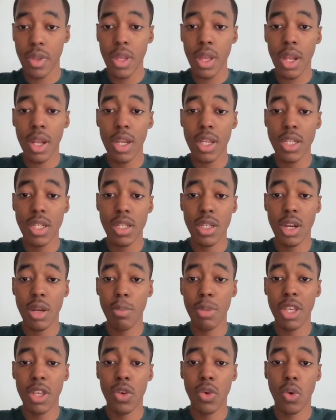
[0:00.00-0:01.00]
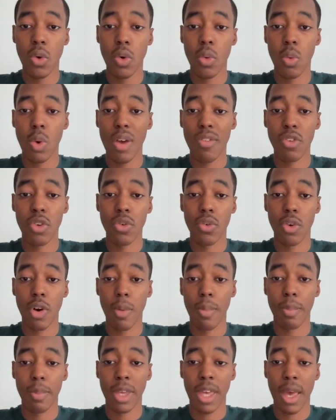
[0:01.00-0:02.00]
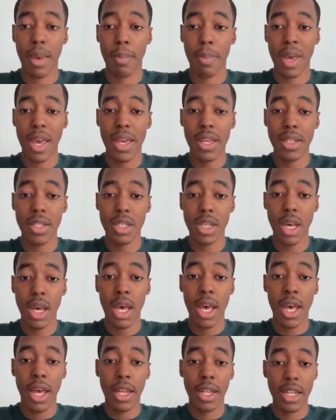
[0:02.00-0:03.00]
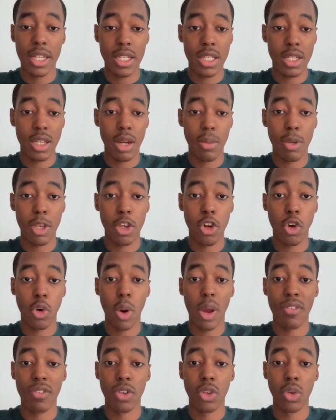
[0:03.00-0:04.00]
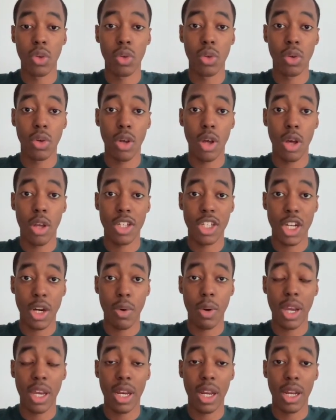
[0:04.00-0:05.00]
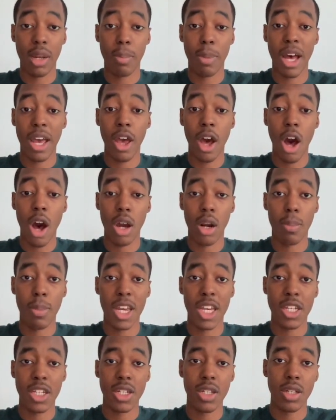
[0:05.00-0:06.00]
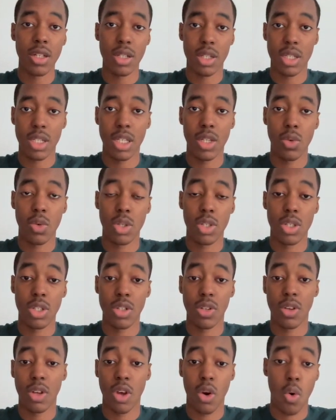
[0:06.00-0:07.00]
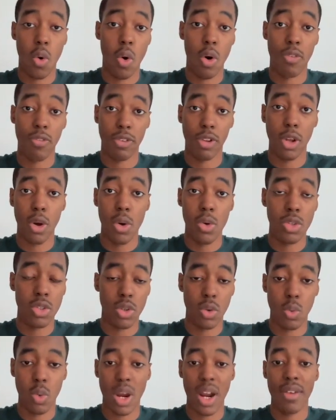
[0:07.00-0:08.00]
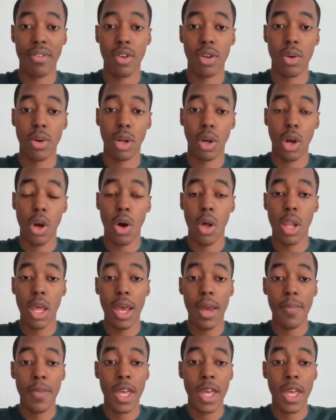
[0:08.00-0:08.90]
this is going to be your revenue from campaigns. This is going to be your revenue generated by automation, sequence, or flows, whatever you want to call it.